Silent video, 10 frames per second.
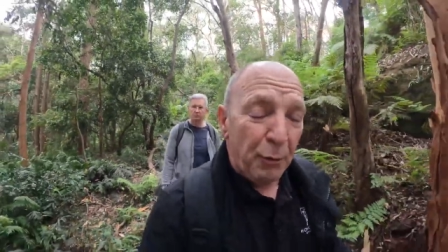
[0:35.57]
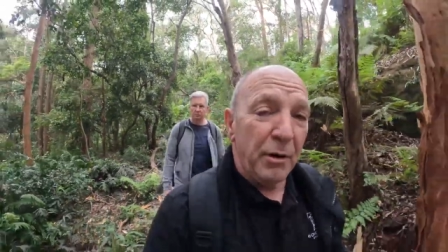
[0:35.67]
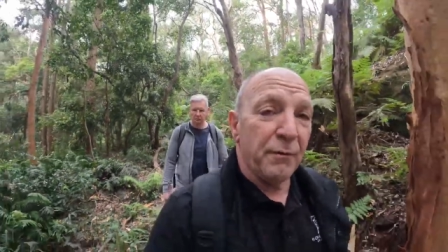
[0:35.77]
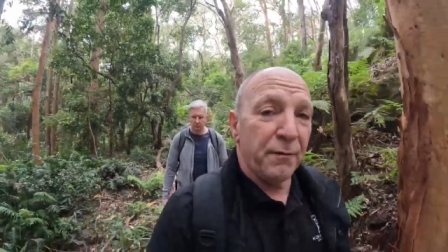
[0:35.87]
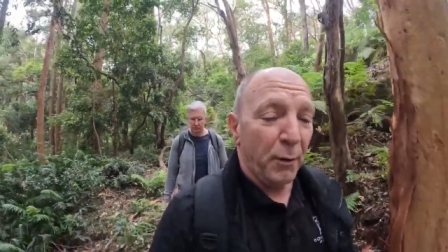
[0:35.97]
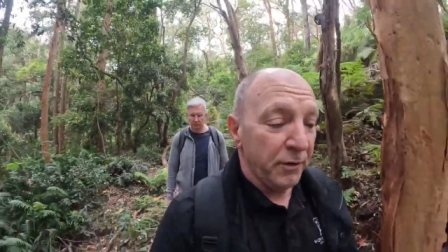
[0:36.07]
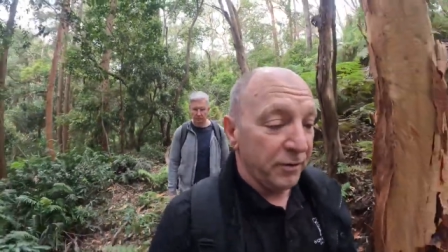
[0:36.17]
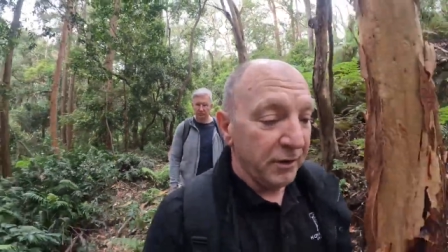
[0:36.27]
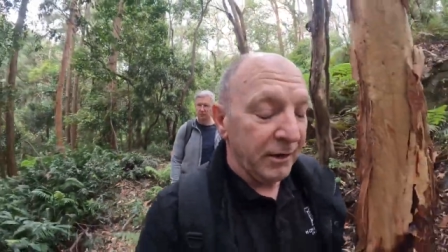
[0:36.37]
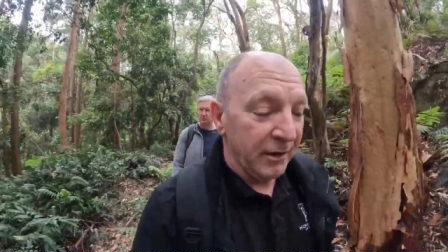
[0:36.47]
we're in a
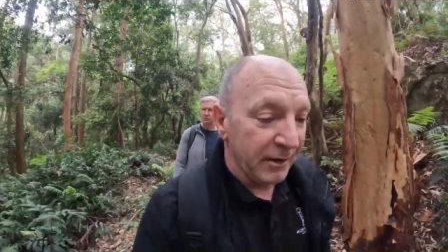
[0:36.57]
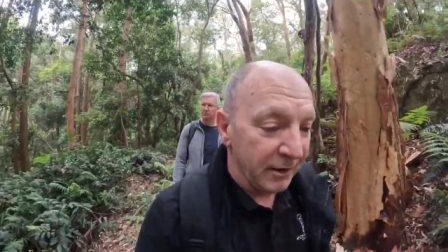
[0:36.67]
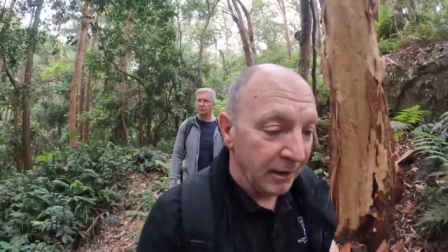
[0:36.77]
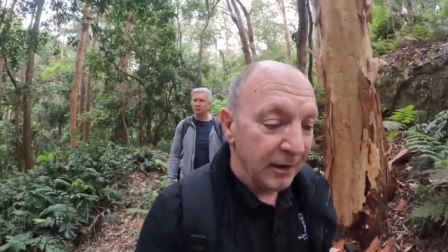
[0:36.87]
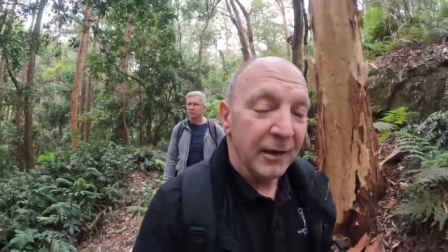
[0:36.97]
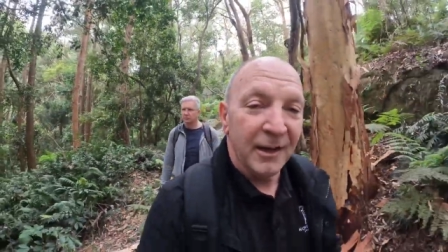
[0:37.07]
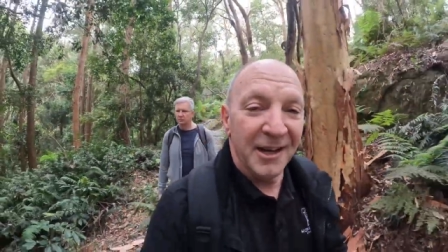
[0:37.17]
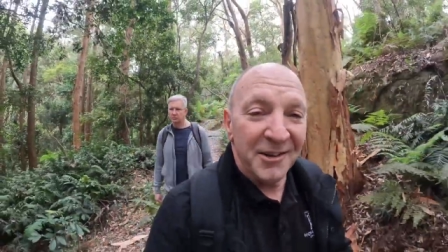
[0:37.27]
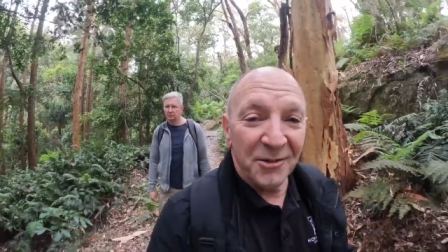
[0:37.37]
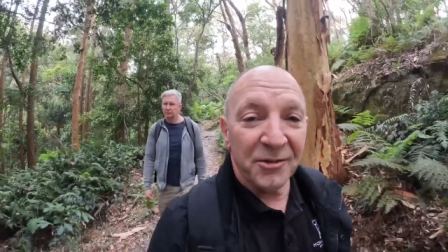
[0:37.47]
forest
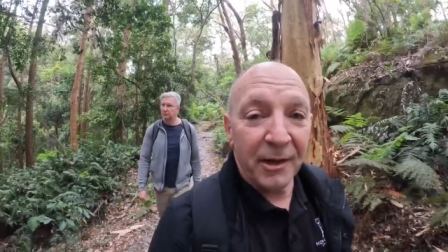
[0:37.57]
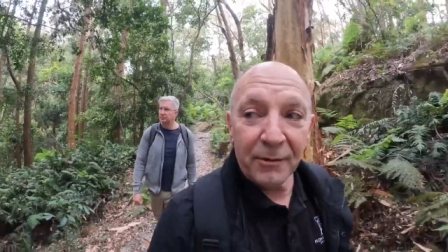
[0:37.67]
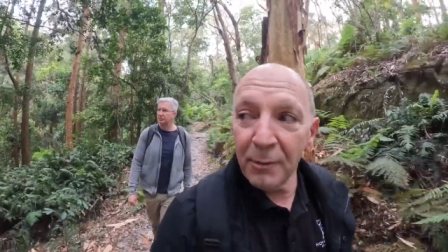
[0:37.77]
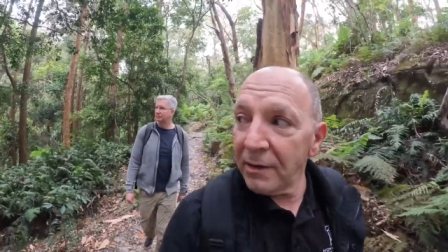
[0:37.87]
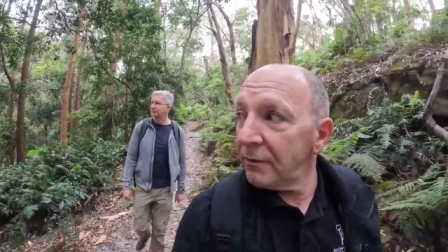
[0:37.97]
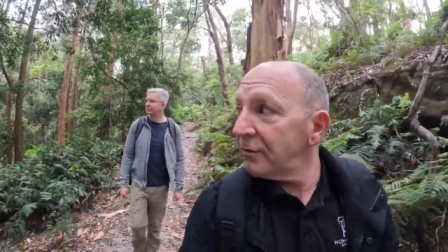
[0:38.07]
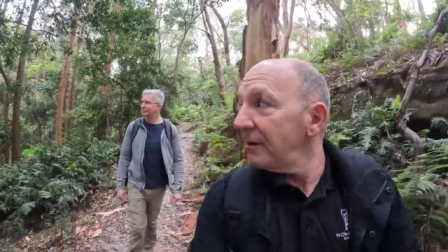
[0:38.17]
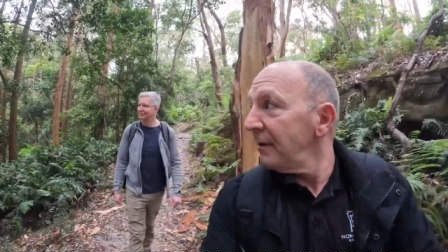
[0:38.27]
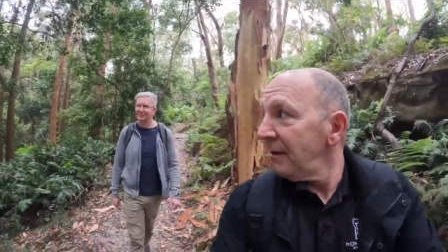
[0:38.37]
in New South Wales.